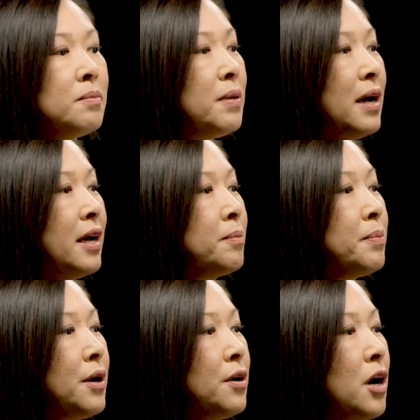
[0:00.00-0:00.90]
by
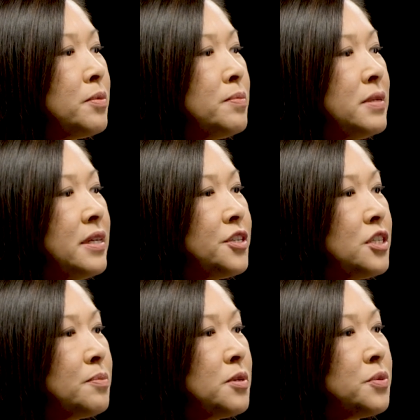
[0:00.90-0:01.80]
pair
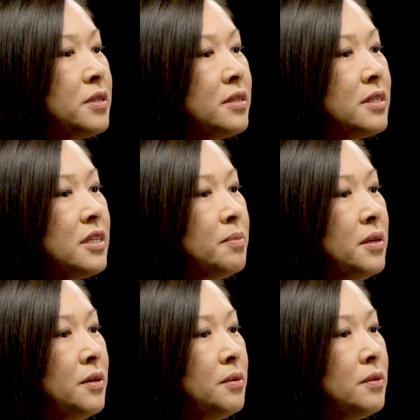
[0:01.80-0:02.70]
optimizations between the
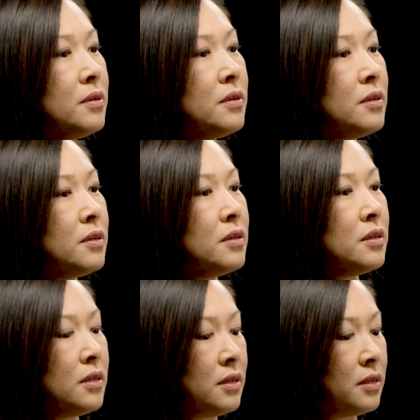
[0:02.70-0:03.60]
CPU
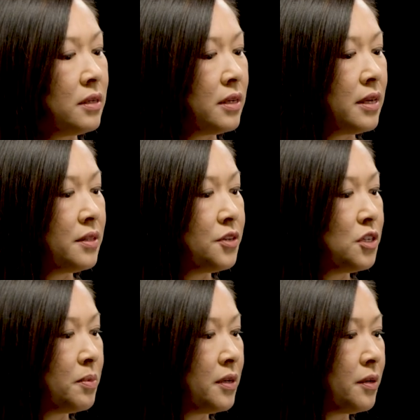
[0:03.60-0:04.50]
and the
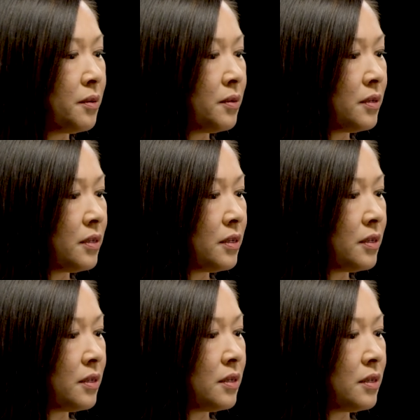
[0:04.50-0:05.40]
GPU,
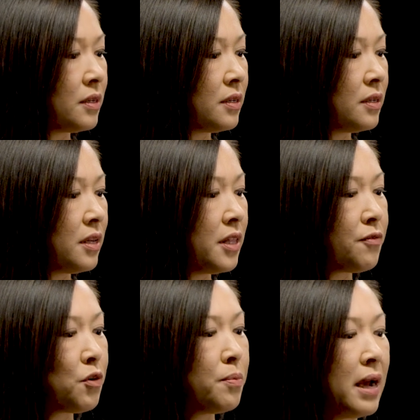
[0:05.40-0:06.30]

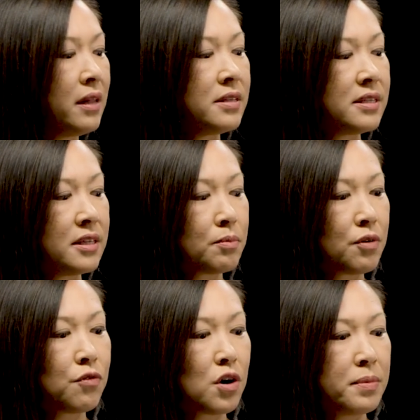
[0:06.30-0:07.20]
therefore balancing
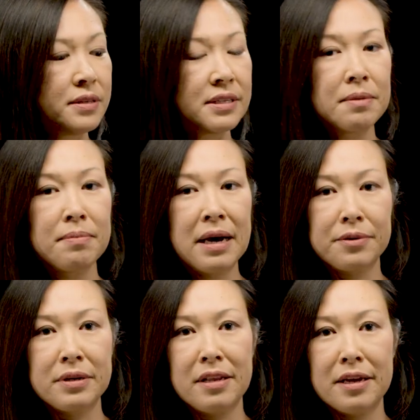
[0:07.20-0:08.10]
performance and
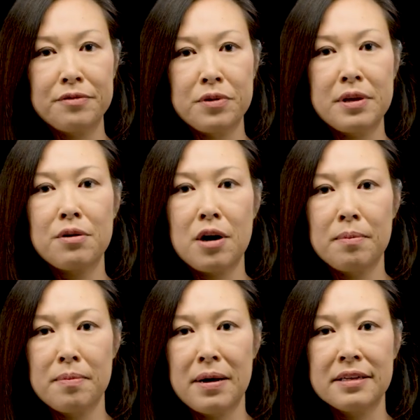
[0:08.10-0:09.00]
battery life without
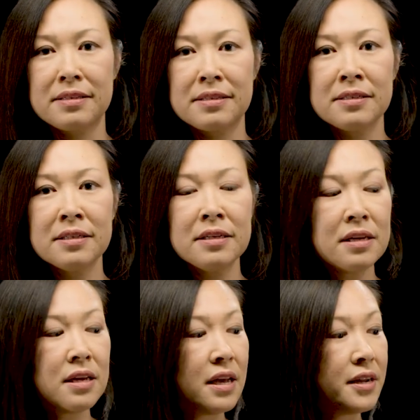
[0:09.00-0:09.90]
compromise,
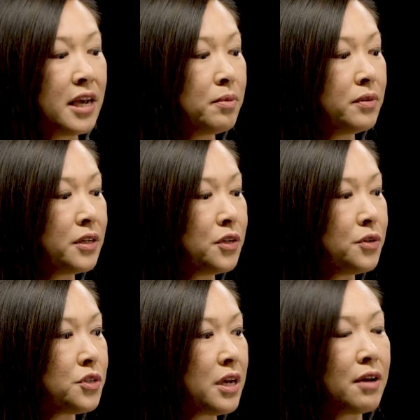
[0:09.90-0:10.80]
enabling
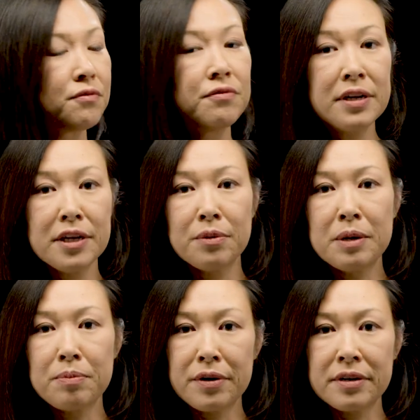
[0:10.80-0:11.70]
you to have video
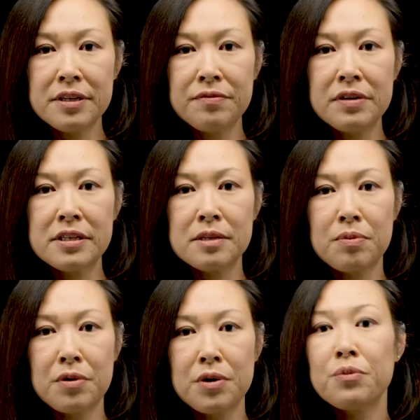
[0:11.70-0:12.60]
and productivity
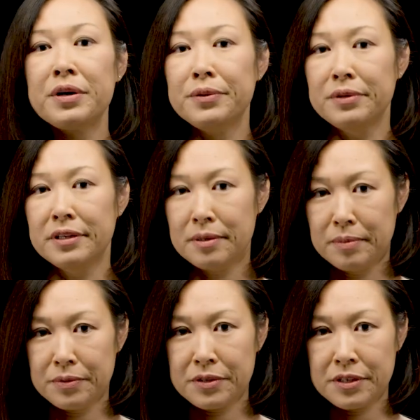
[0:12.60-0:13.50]
support when you need it
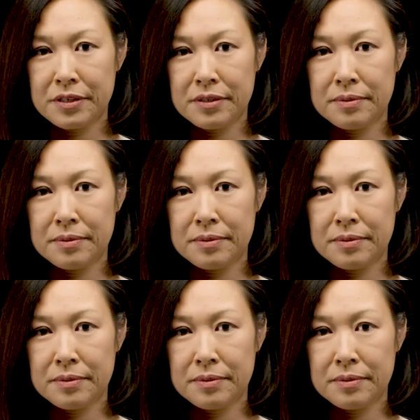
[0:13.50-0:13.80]
most.